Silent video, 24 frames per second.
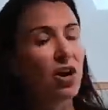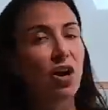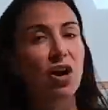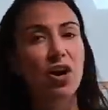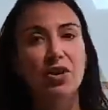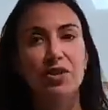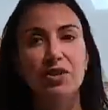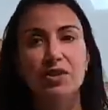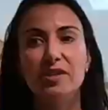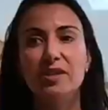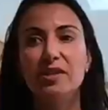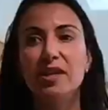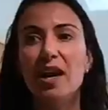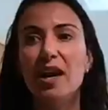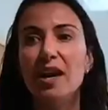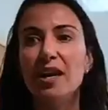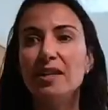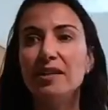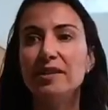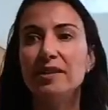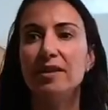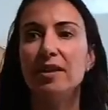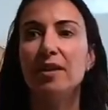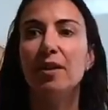on the
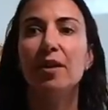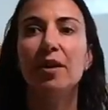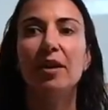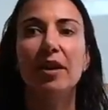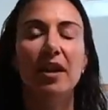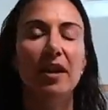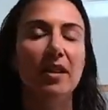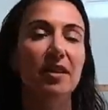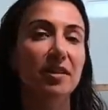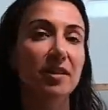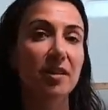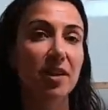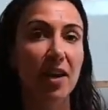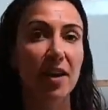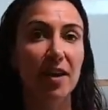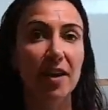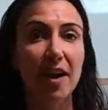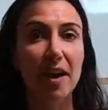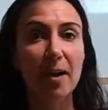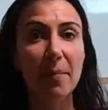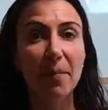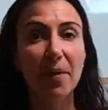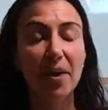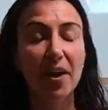sides, in the
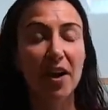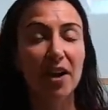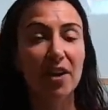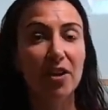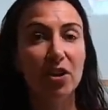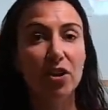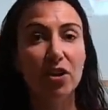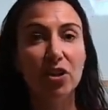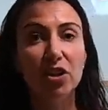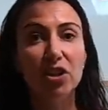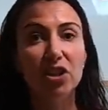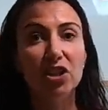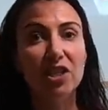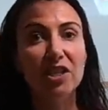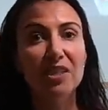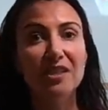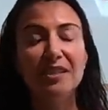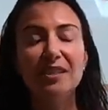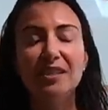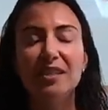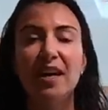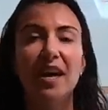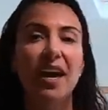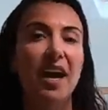dinette behind the
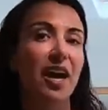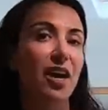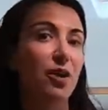cushions,